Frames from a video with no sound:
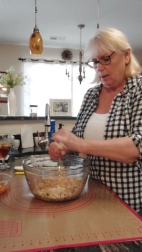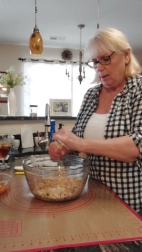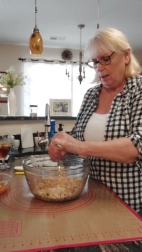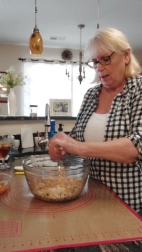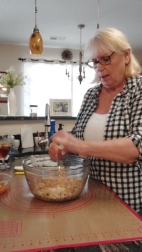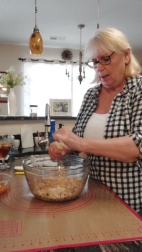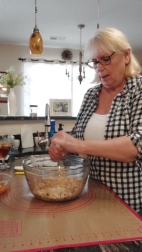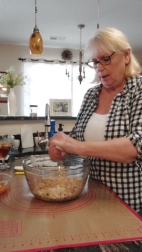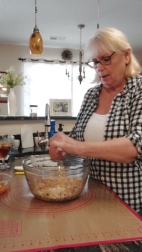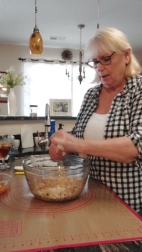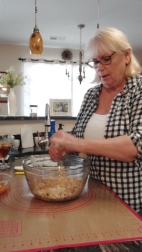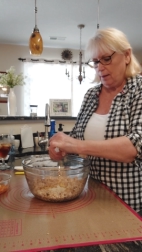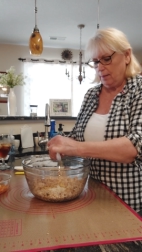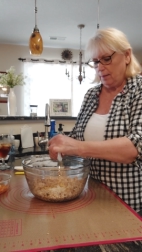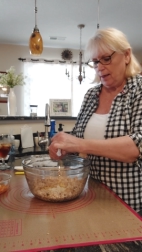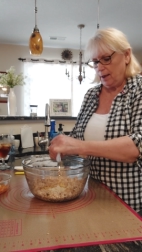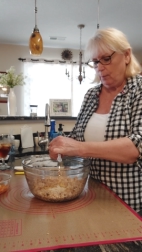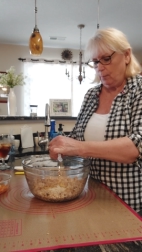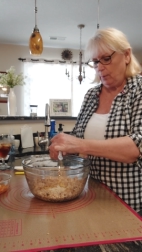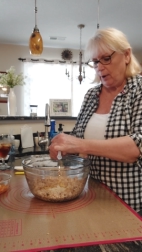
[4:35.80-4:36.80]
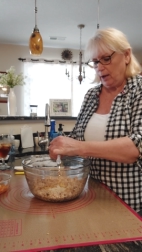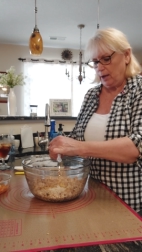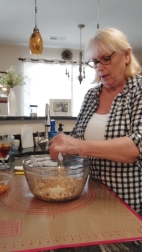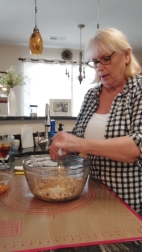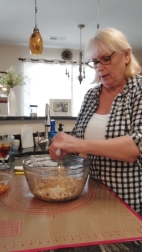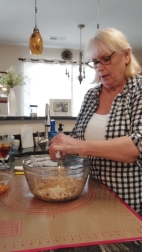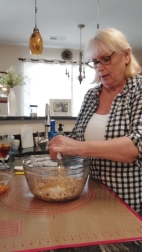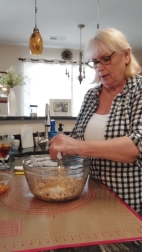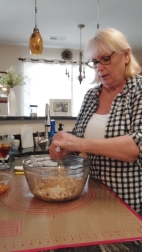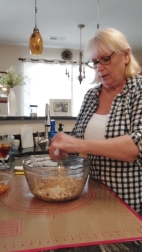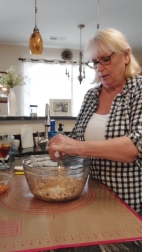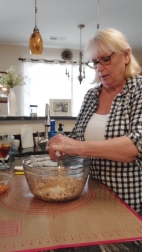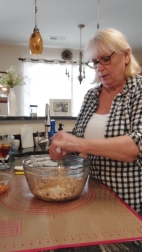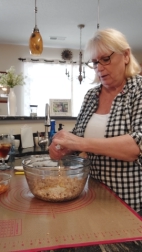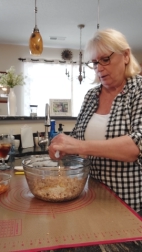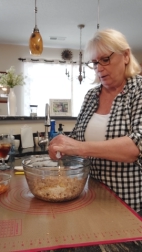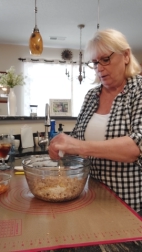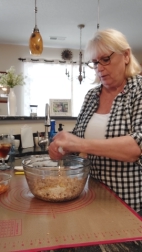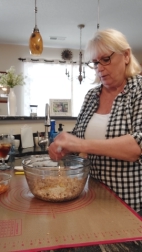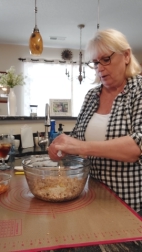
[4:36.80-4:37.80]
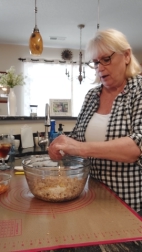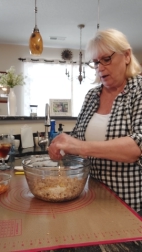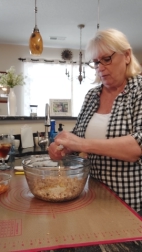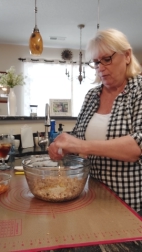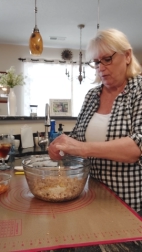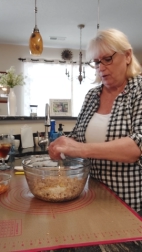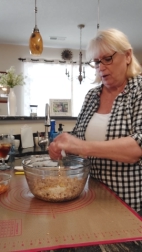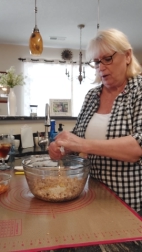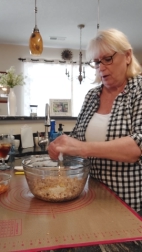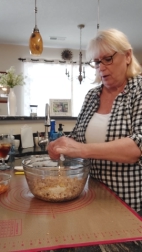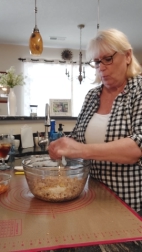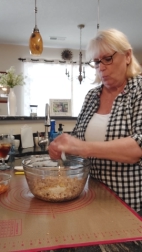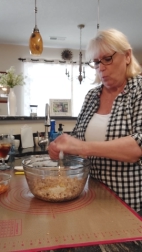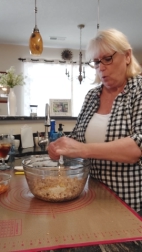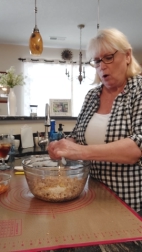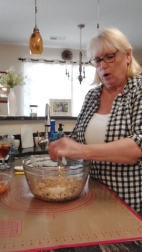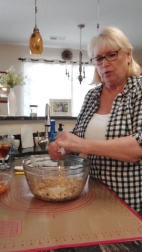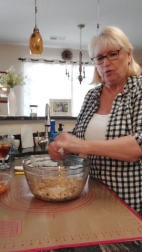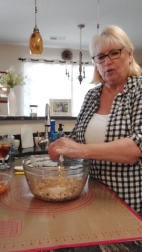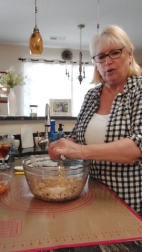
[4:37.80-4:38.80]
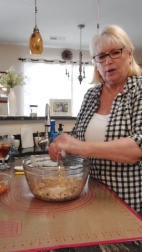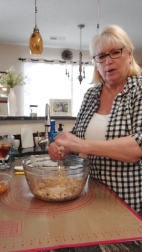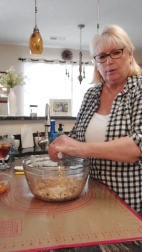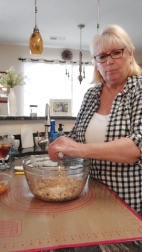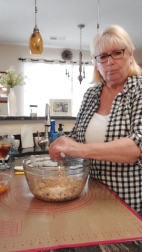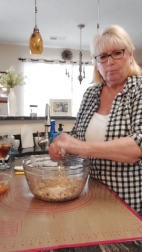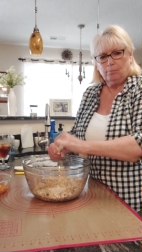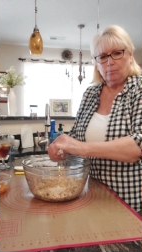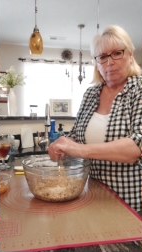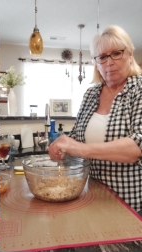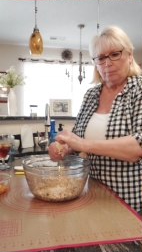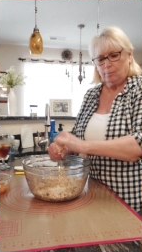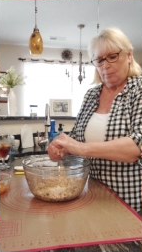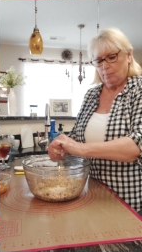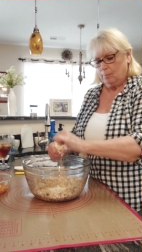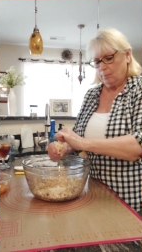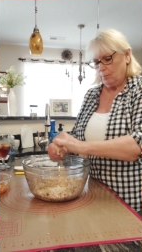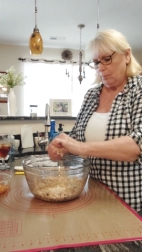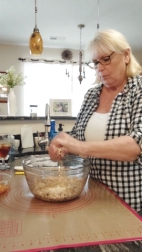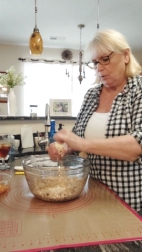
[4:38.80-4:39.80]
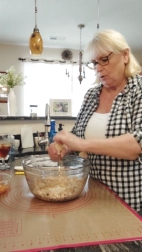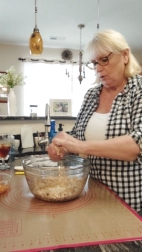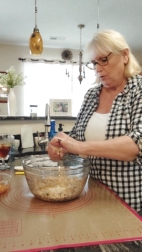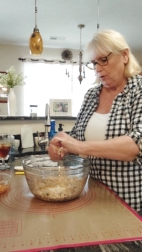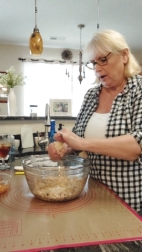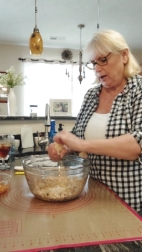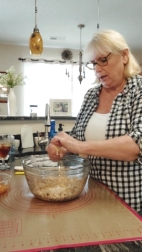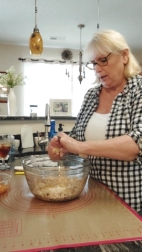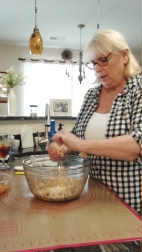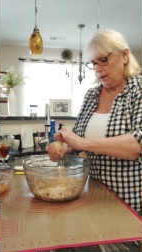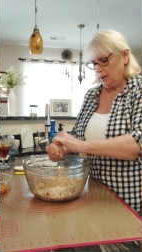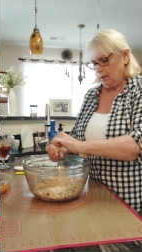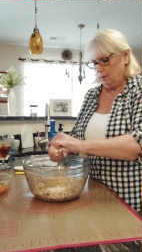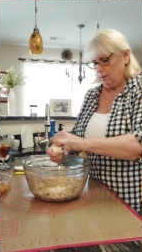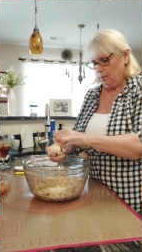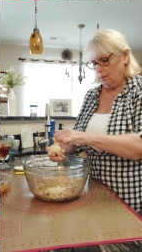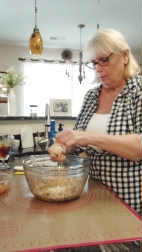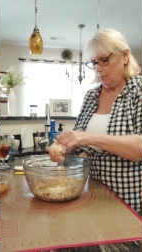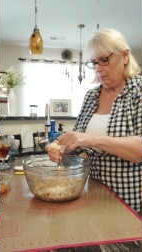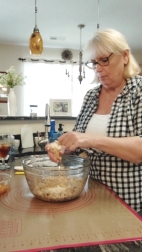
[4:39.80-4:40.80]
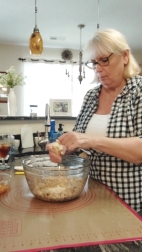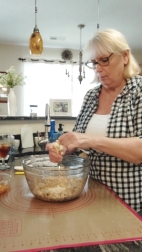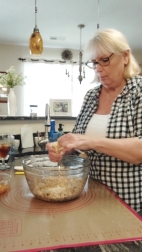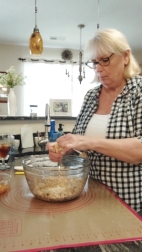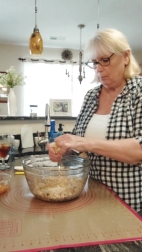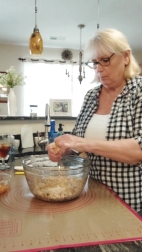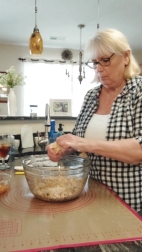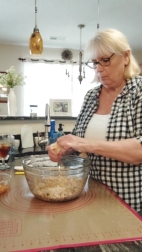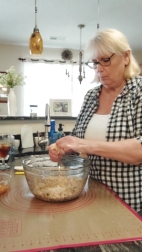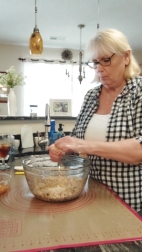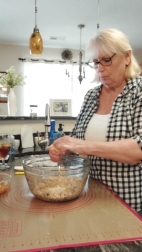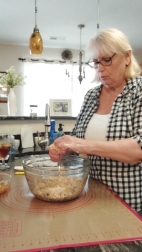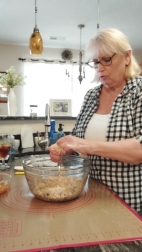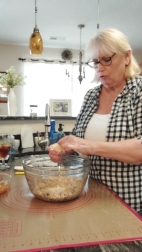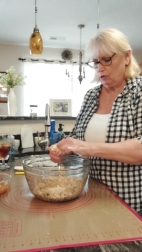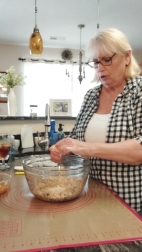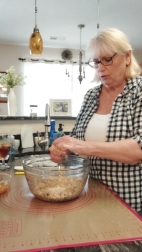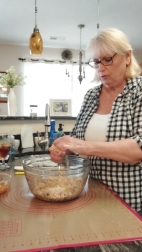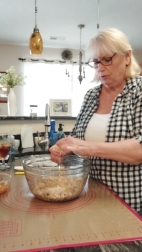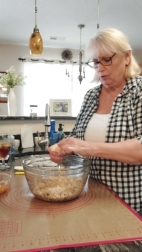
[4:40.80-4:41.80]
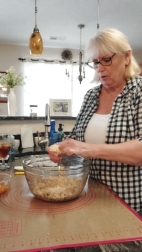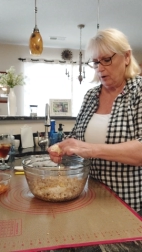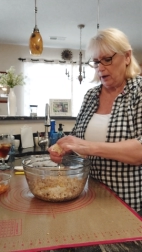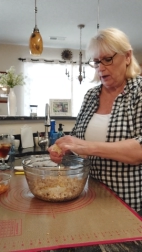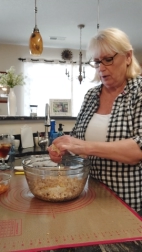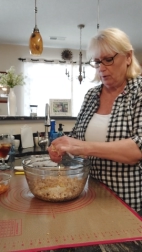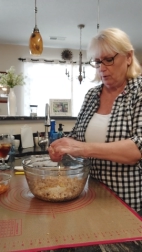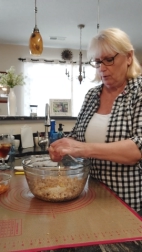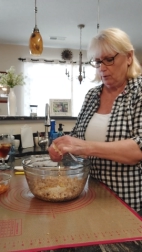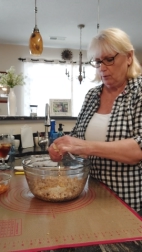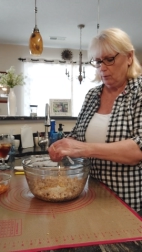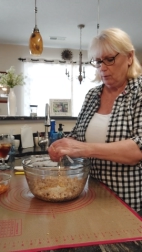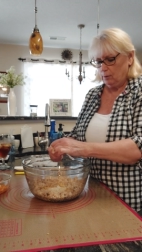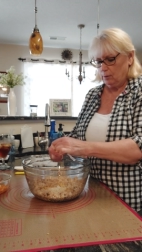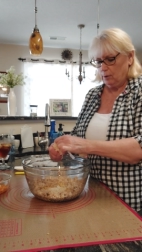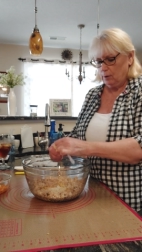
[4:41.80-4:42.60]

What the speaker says: And that way you don't have to wash a grating cheese grater.